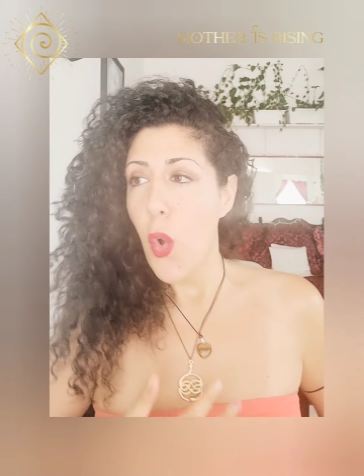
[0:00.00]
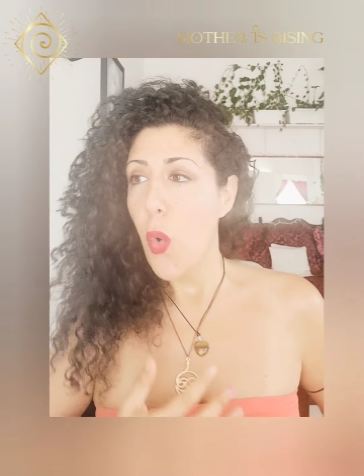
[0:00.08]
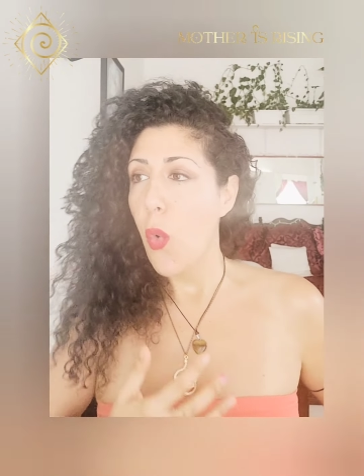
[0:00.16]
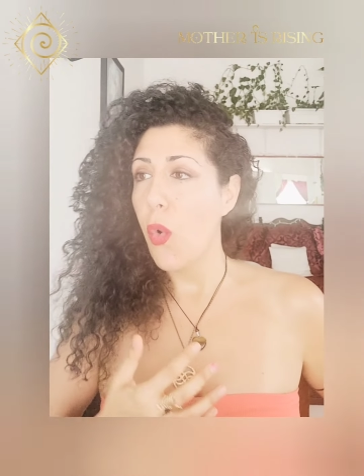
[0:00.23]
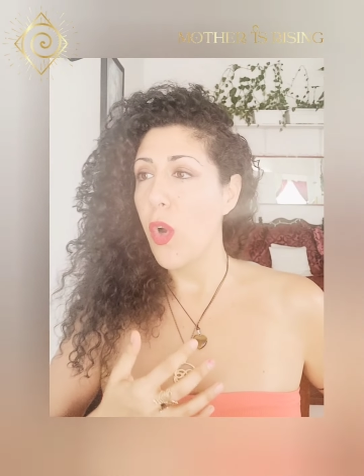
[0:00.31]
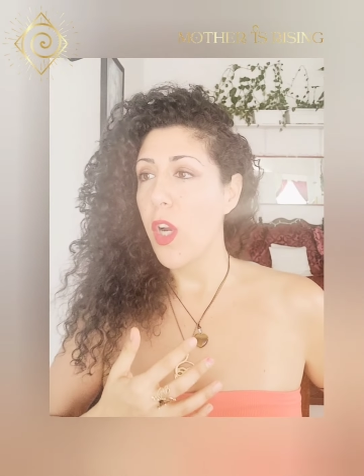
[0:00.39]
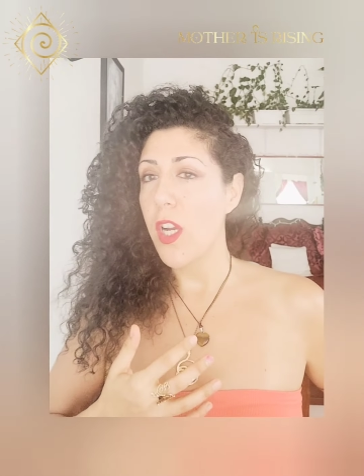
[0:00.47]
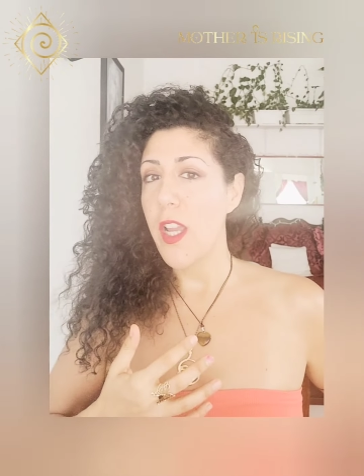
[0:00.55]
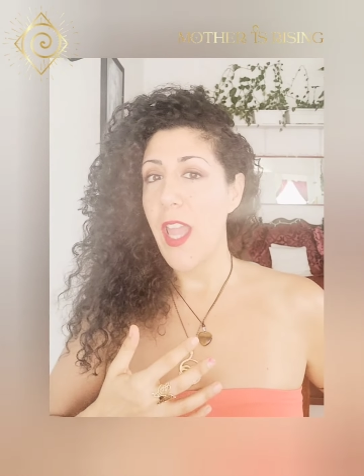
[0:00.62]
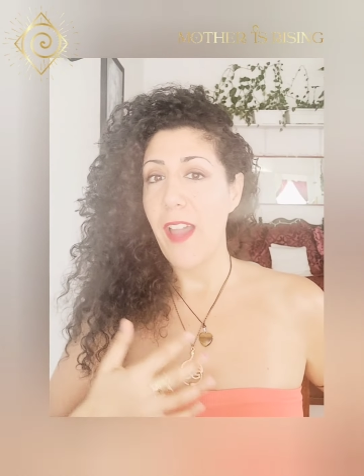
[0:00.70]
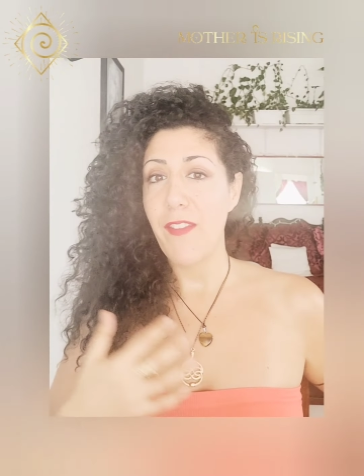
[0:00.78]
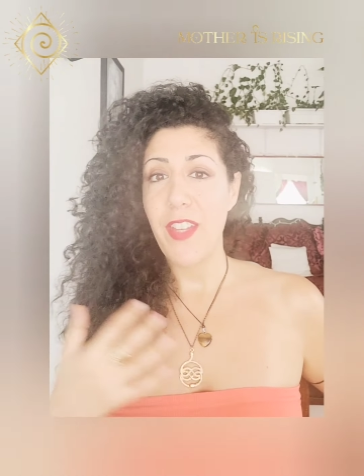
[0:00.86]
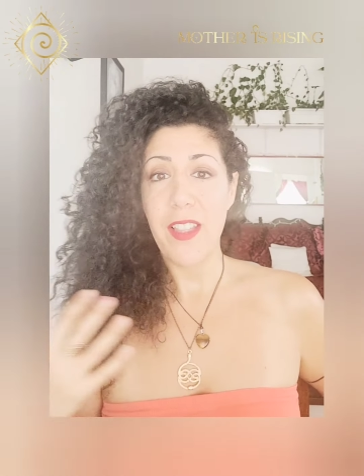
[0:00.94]
or
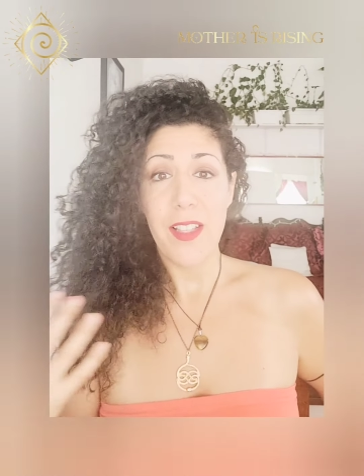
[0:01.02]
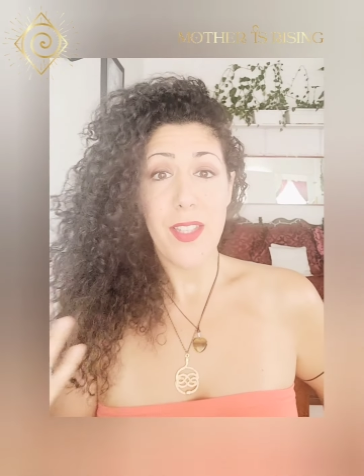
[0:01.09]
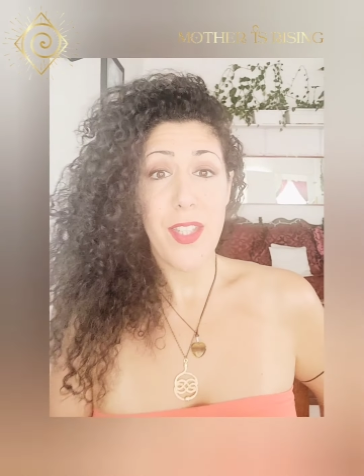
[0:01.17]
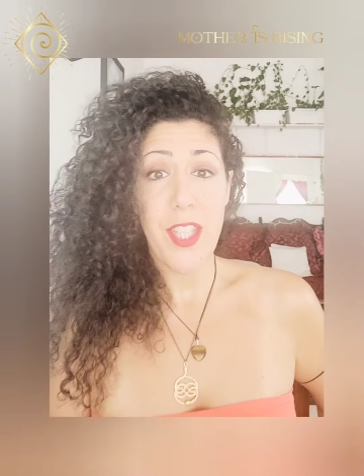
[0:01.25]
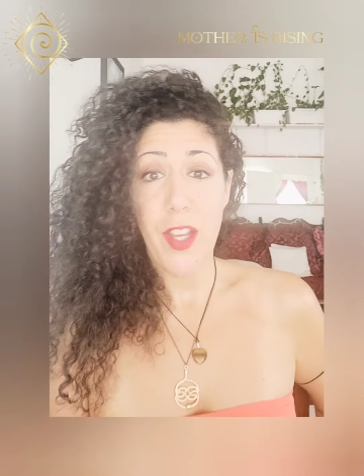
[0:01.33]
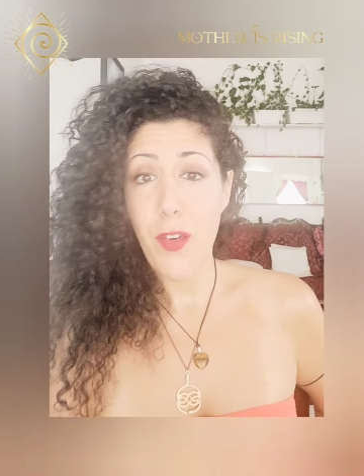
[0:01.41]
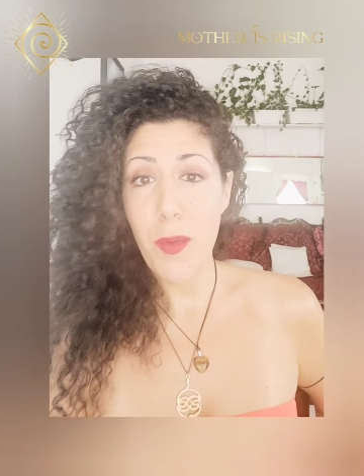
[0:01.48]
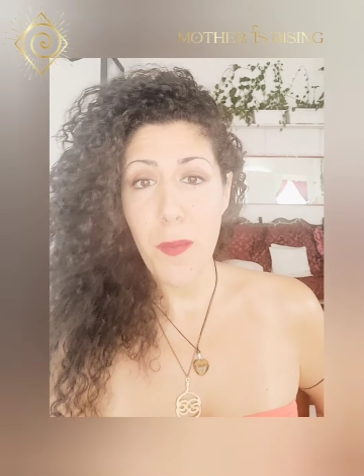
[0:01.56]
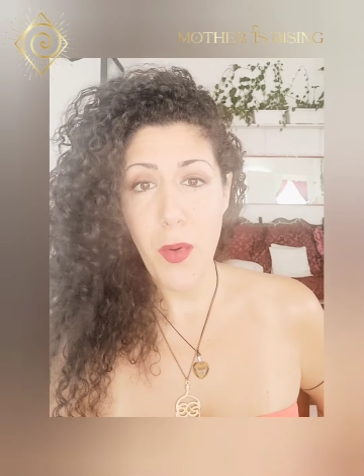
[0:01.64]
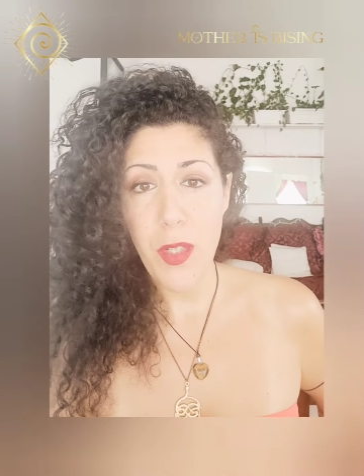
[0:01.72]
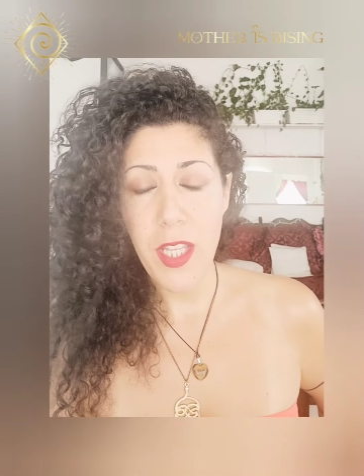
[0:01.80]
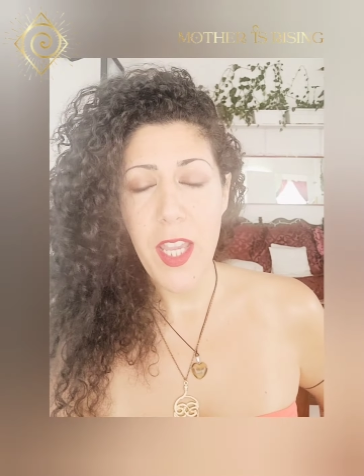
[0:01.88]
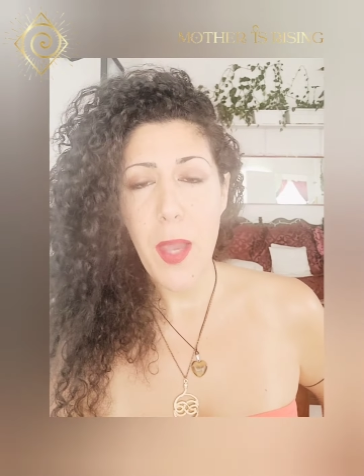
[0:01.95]
having a
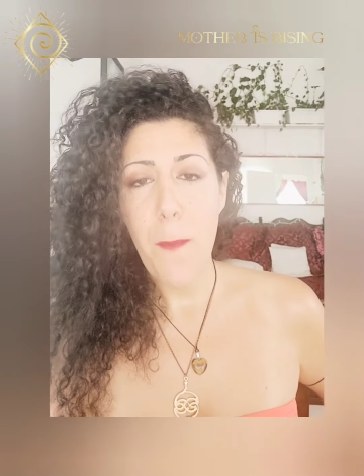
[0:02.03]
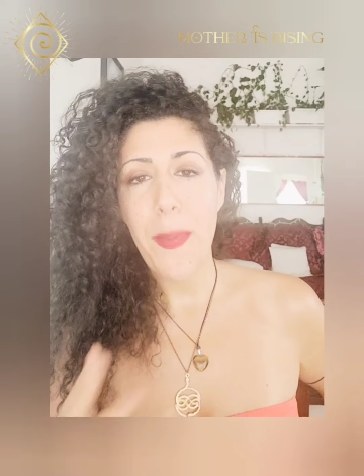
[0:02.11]
ceremony,